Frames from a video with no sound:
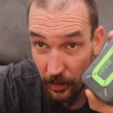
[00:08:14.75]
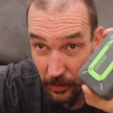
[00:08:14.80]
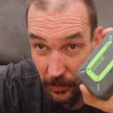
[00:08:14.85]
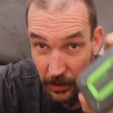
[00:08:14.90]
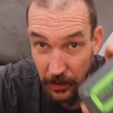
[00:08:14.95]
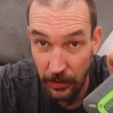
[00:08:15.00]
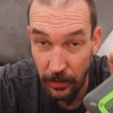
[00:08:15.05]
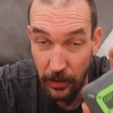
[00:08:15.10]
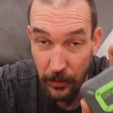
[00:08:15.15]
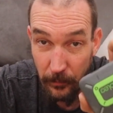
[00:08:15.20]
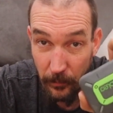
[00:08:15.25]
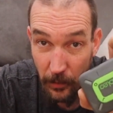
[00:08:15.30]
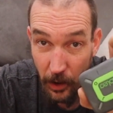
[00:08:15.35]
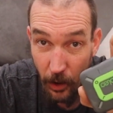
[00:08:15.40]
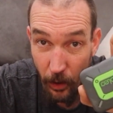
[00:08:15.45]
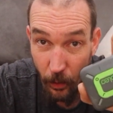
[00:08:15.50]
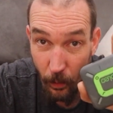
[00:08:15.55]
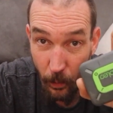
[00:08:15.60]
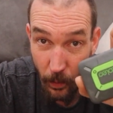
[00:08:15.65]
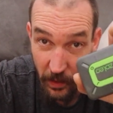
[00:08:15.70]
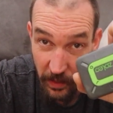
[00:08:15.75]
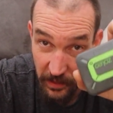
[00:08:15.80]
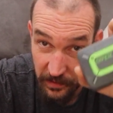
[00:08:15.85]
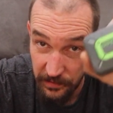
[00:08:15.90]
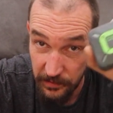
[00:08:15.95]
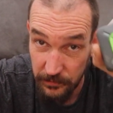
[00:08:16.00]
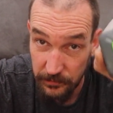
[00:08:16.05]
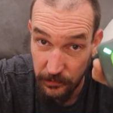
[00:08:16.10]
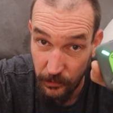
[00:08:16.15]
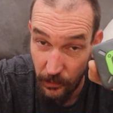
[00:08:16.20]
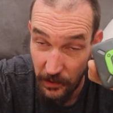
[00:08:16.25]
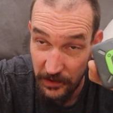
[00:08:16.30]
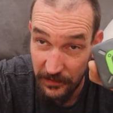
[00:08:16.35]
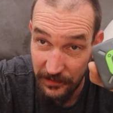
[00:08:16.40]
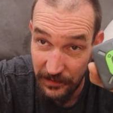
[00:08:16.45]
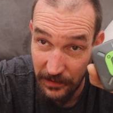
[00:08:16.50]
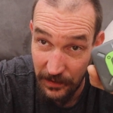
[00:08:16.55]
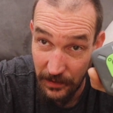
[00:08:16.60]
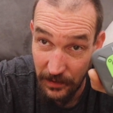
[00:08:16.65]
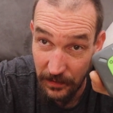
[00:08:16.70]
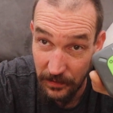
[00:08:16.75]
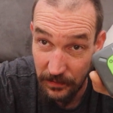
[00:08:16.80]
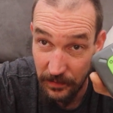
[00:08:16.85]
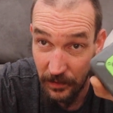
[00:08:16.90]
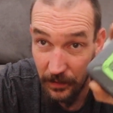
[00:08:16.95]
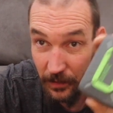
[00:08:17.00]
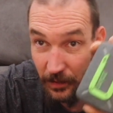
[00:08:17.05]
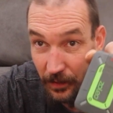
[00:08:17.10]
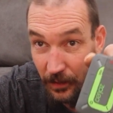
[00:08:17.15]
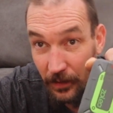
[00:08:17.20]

letting them know what the situation is.